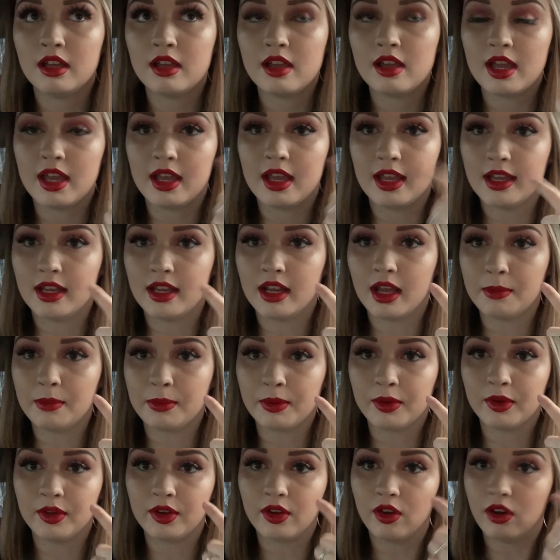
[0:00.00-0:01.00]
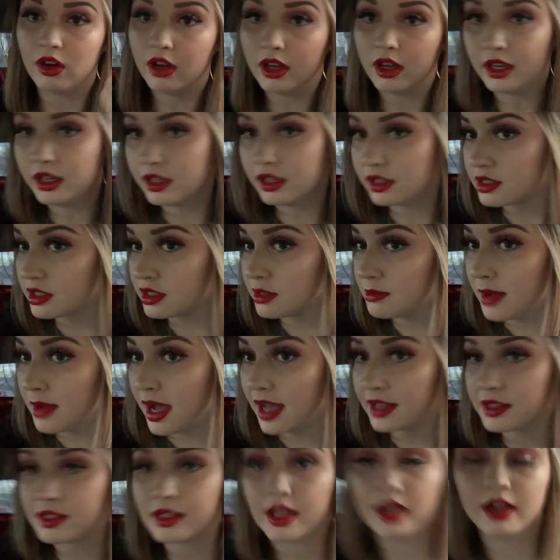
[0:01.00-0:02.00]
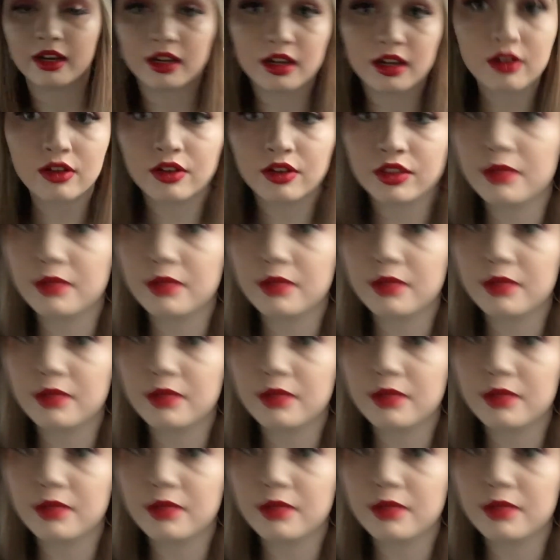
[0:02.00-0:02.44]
and I put on some mascara on the